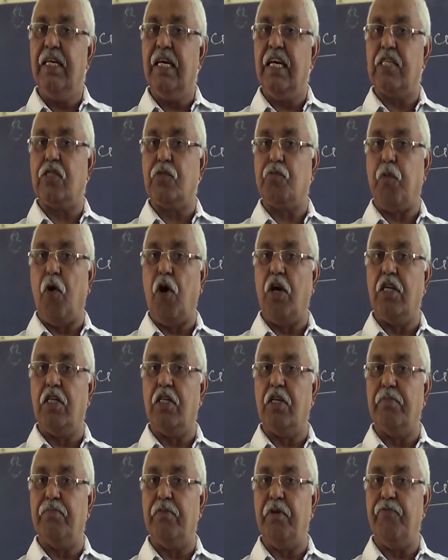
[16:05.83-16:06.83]
the
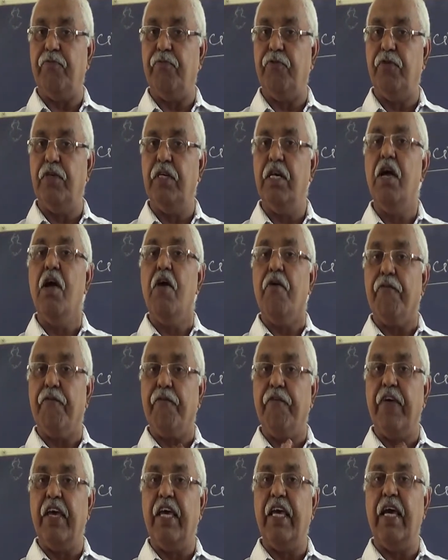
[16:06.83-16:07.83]
spoiling of the food,
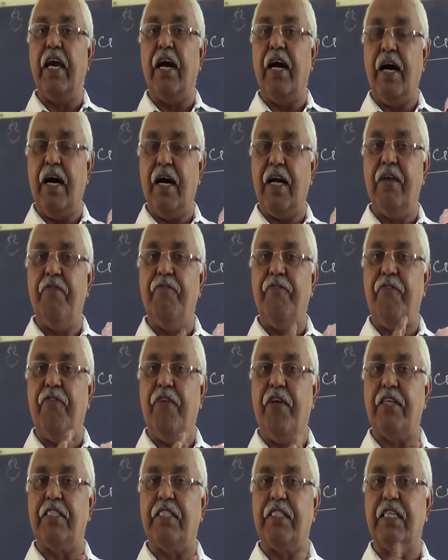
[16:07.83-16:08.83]
we are
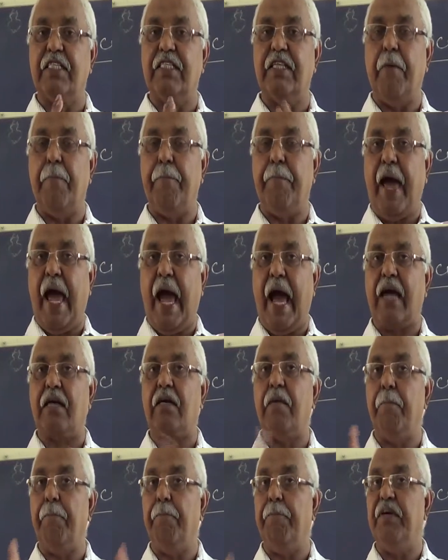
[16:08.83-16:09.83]
flushing the pack
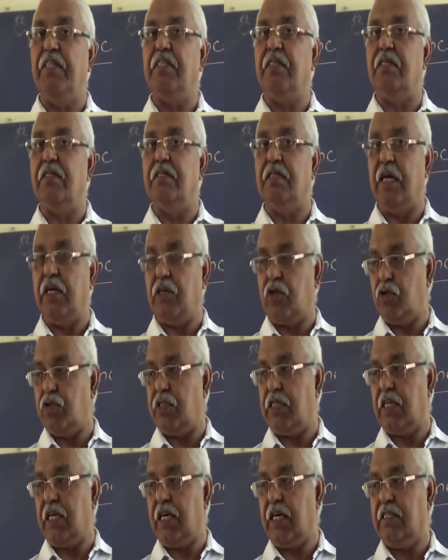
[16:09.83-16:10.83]
with
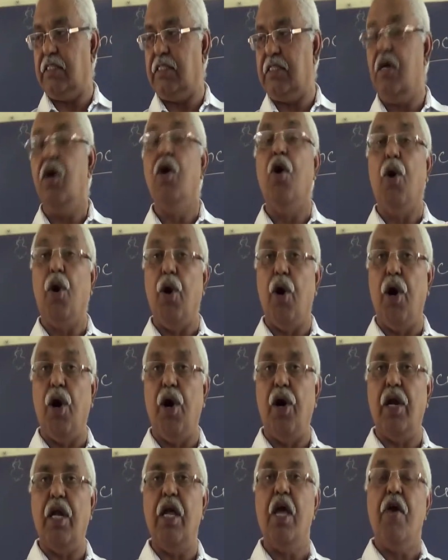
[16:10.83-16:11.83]
nitrogen gas,
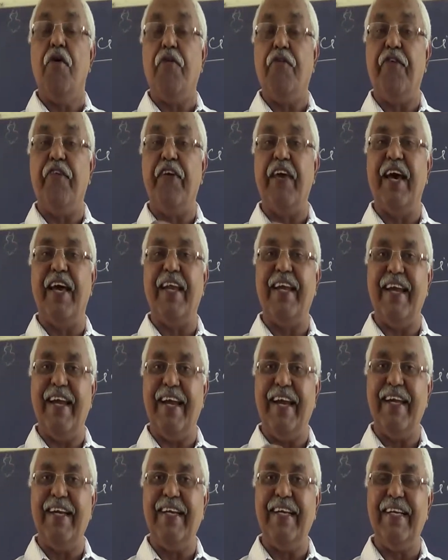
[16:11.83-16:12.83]
or we are
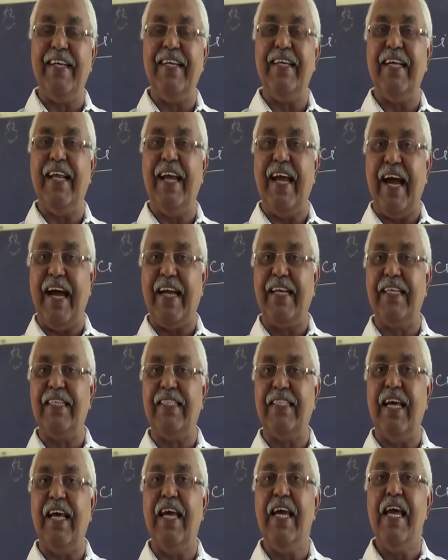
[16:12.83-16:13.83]

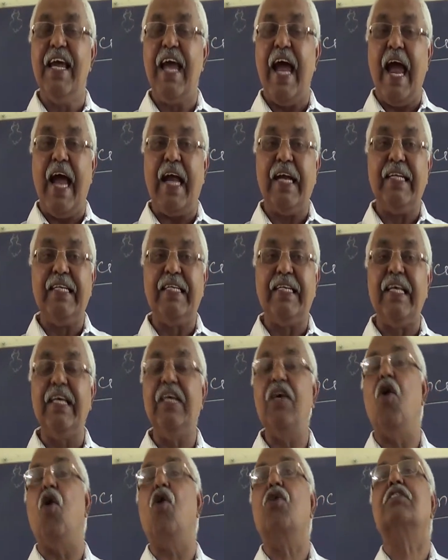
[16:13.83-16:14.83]
adding the
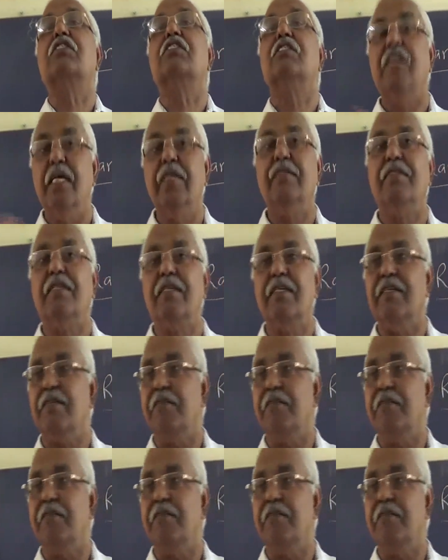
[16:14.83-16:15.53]
antioxidant